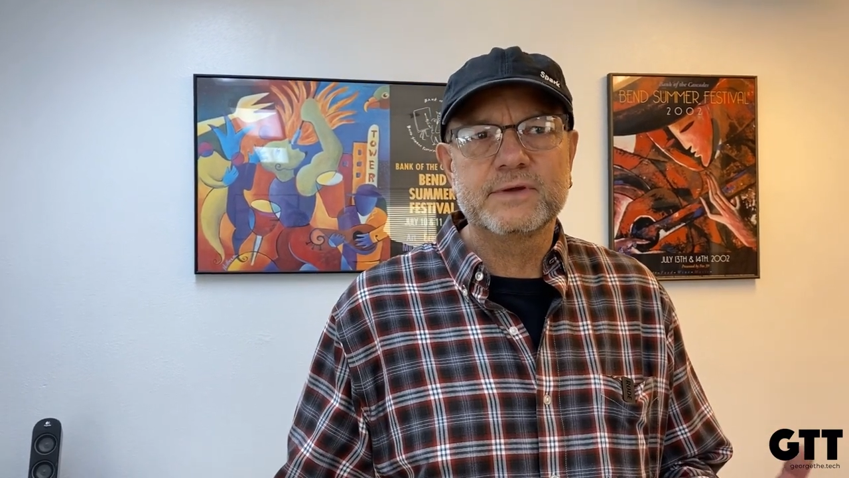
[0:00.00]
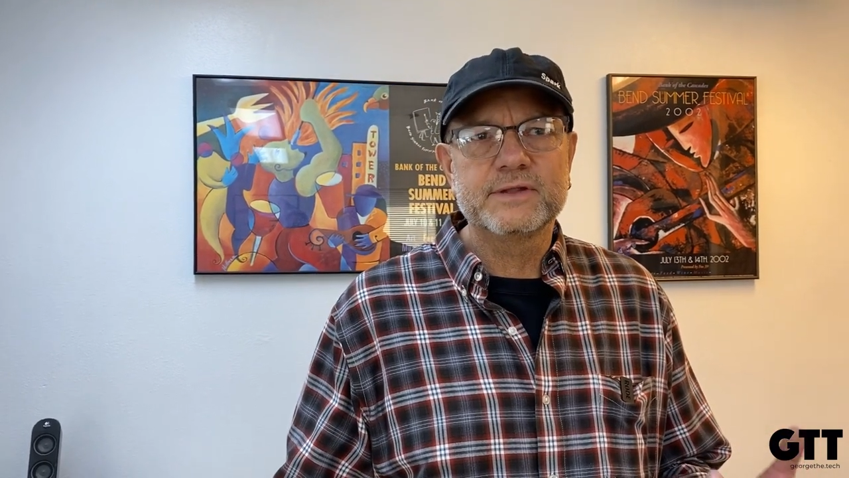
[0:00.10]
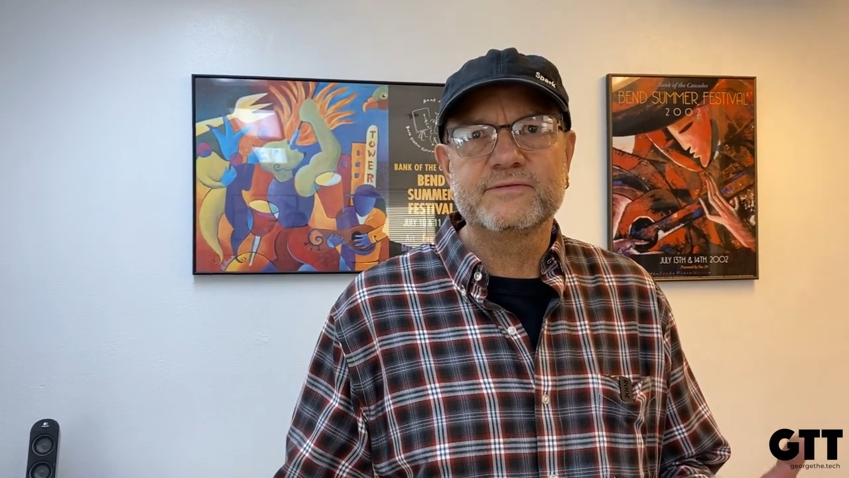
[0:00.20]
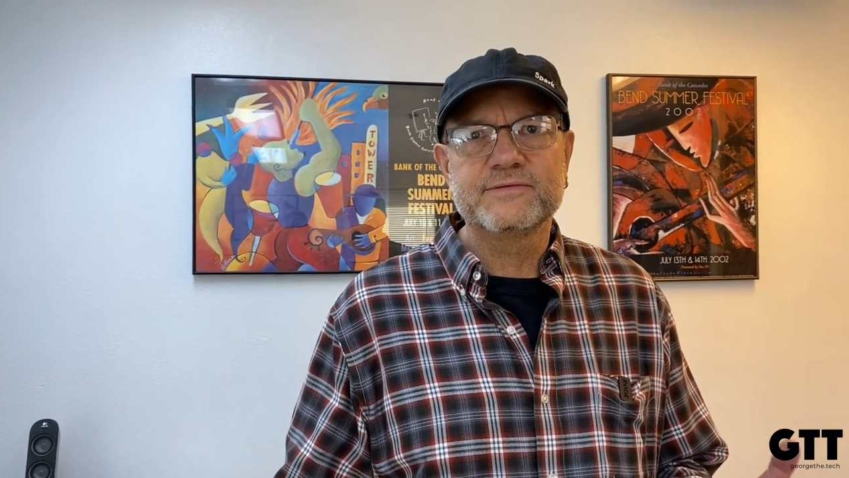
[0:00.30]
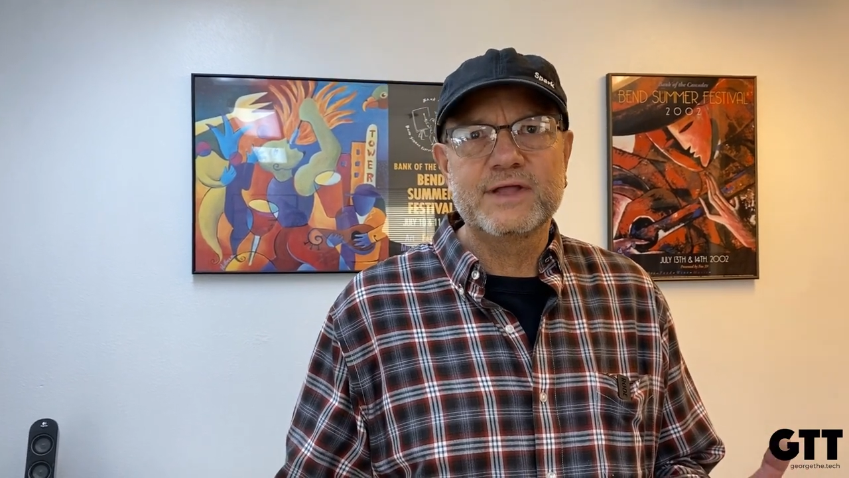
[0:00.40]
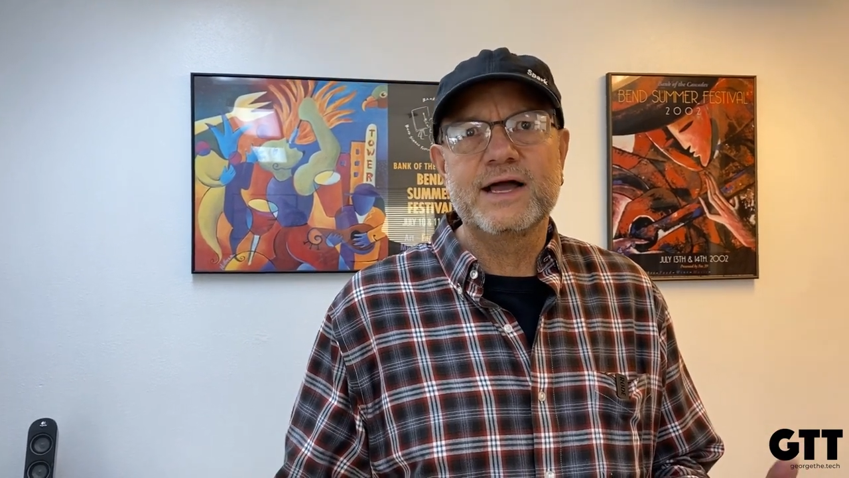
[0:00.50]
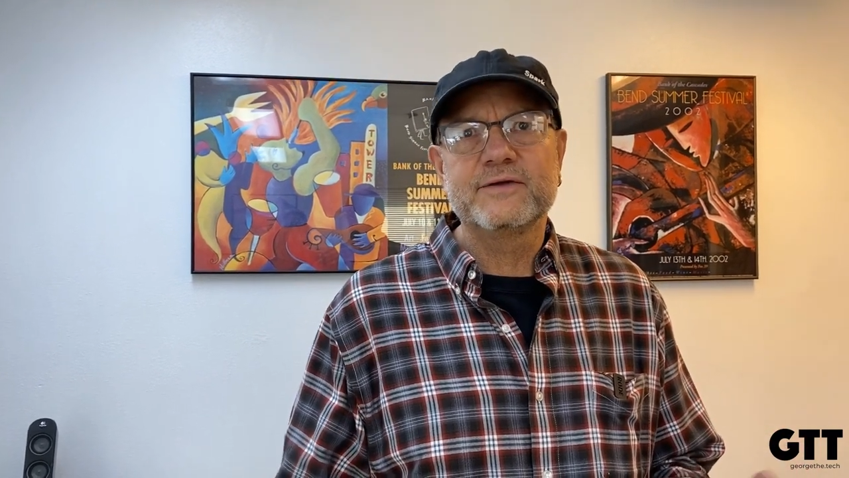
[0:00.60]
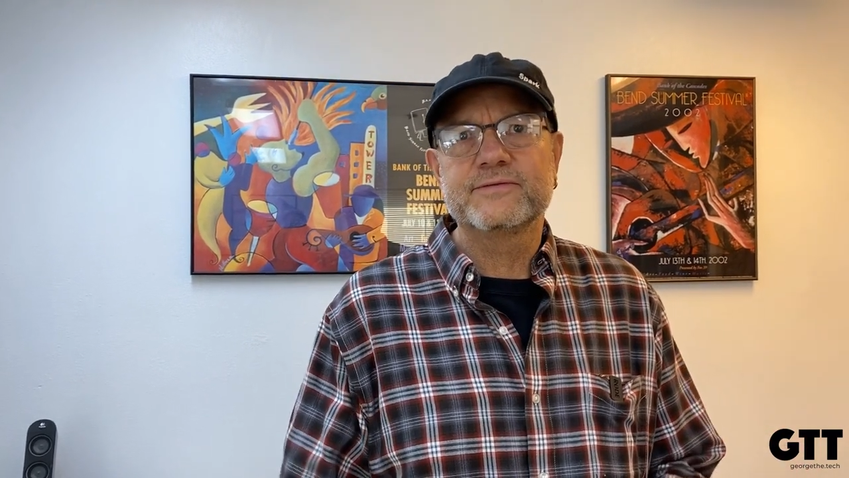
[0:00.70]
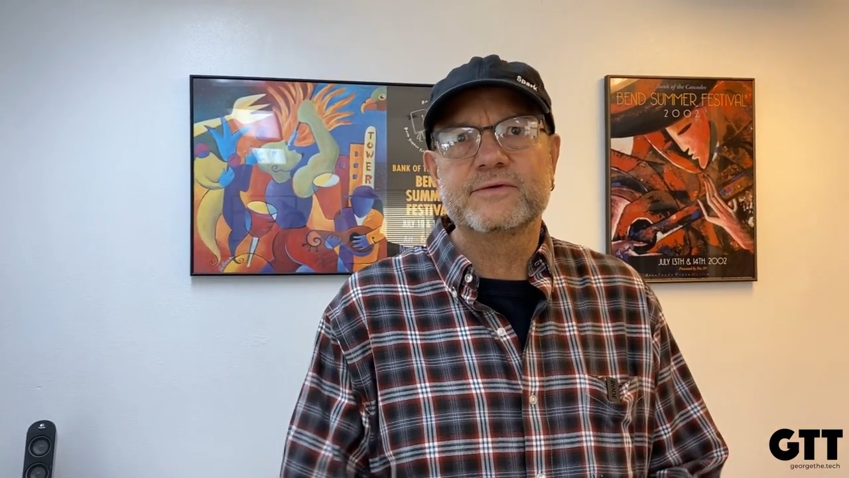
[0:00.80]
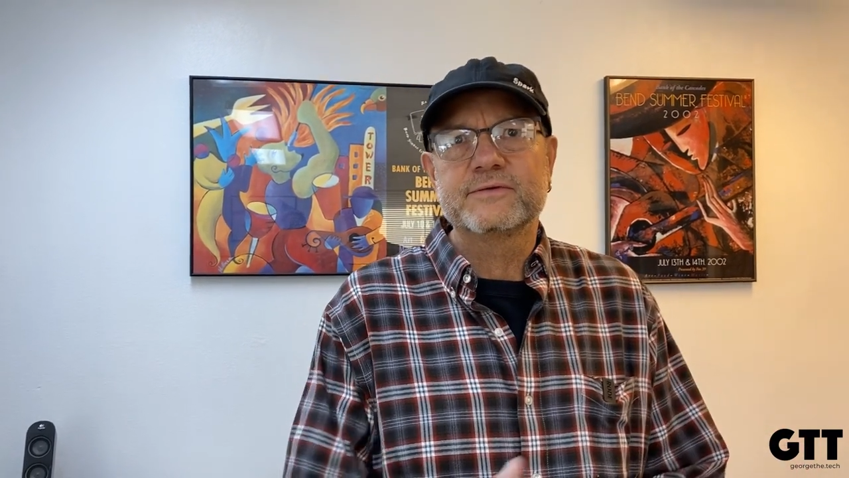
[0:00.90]
on the
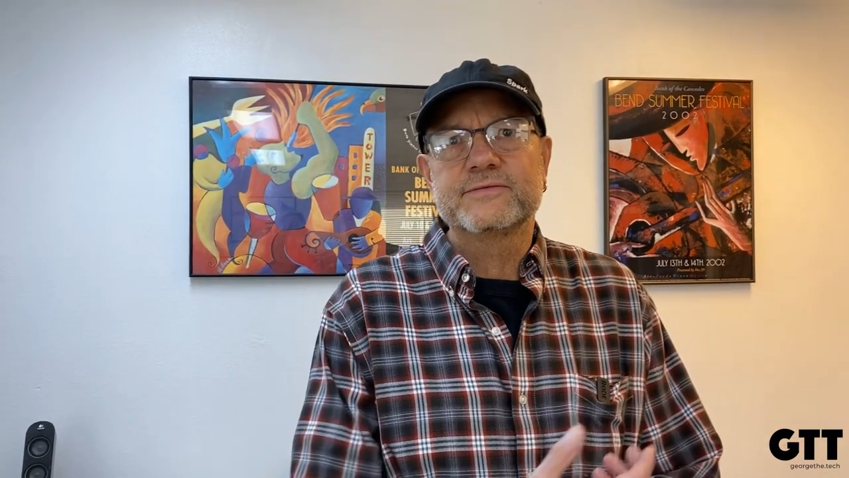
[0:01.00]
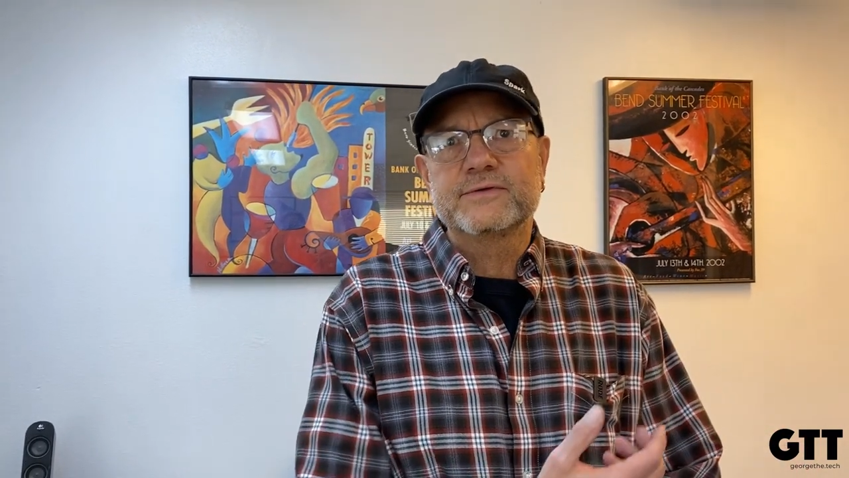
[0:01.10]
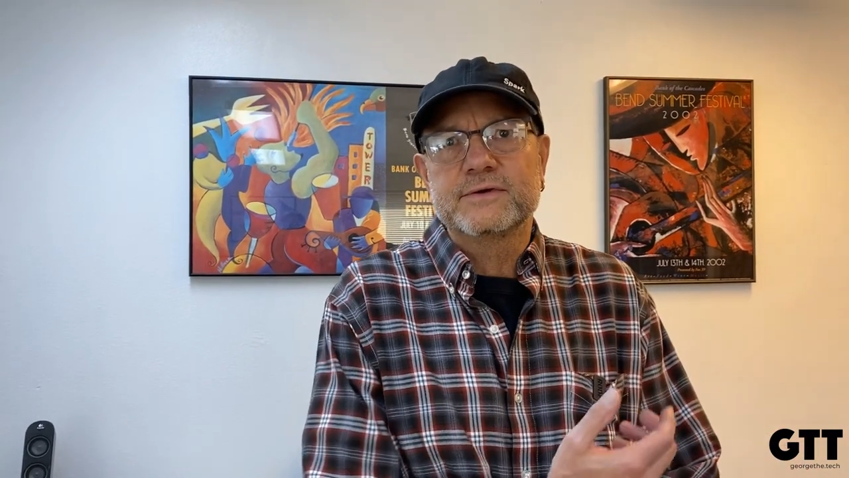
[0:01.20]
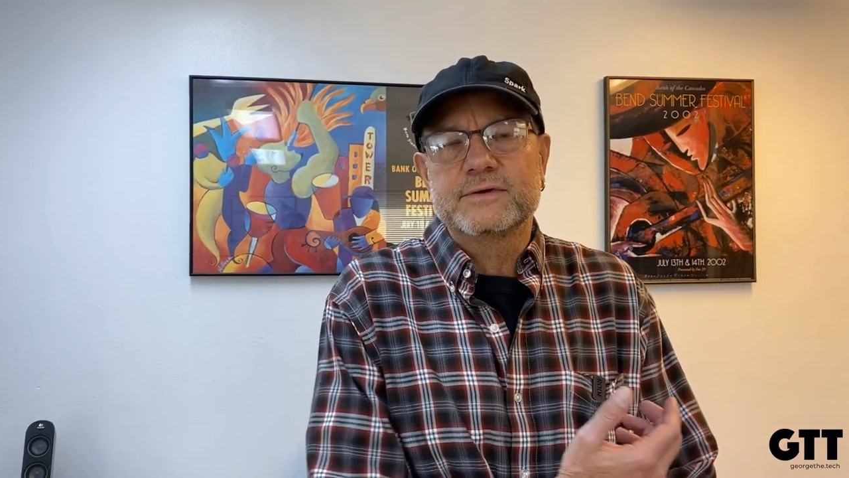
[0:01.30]
fly for